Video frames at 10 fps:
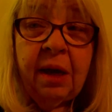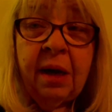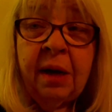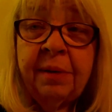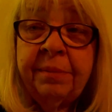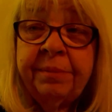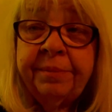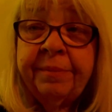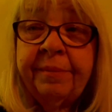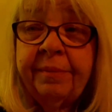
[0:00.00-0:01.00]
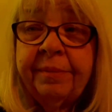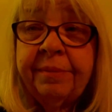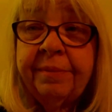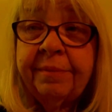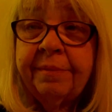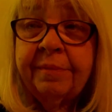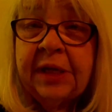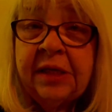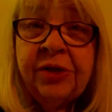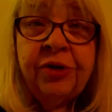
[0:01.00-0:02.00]
Um,
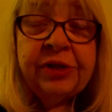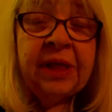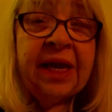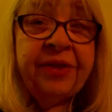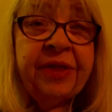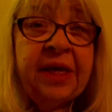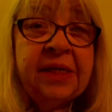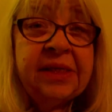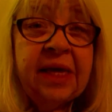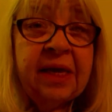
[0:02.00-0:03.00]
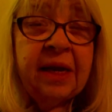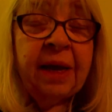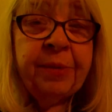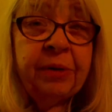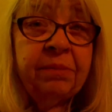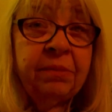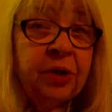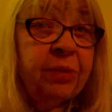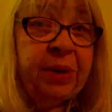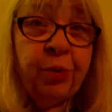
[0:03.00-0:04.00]
so there's a lot of things that I'm
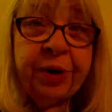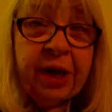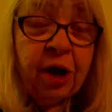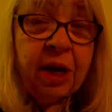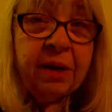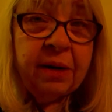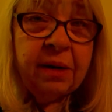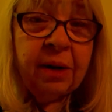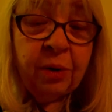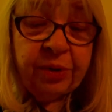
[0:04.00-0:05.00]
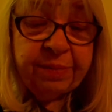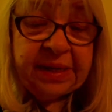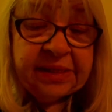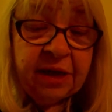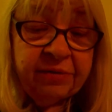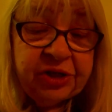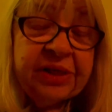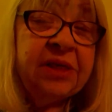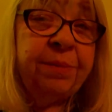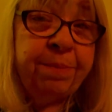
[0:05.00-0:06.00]
going to be working on uh, with myself
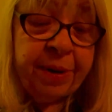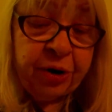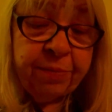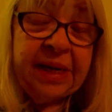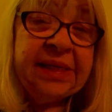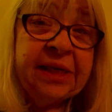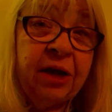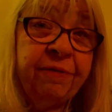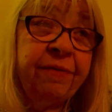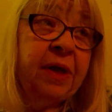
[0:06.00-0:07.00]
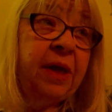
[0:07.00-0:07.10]
just to better myself.